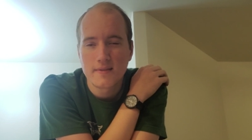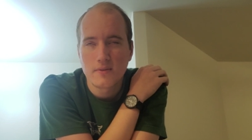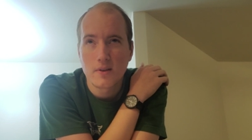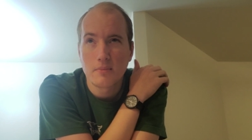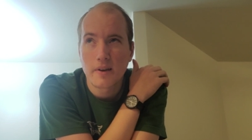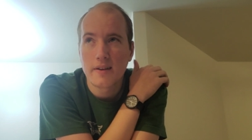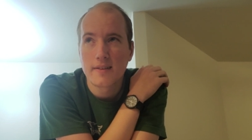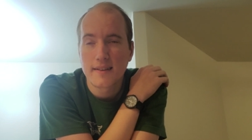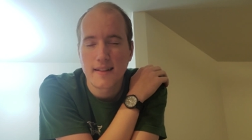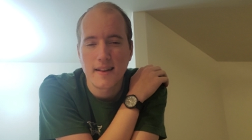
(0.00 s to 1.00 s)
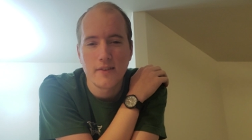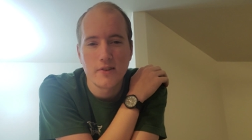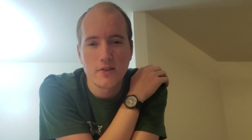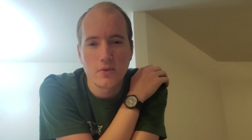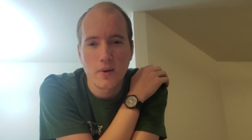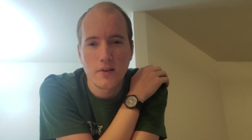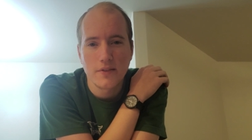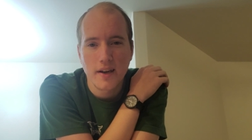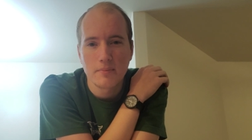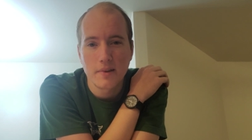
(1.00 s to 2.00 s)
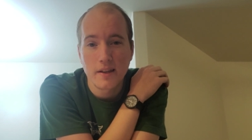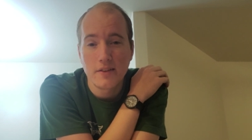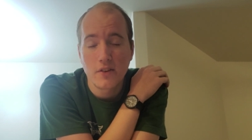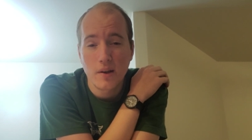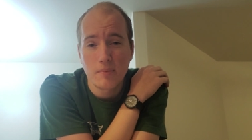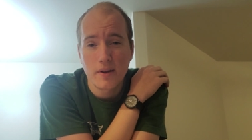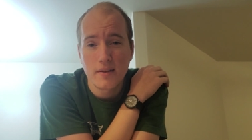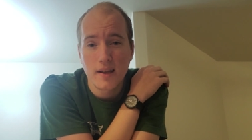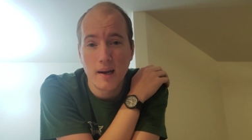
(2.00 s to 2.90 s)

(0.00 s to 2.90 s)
what am I, an 11 or 12 time league champion.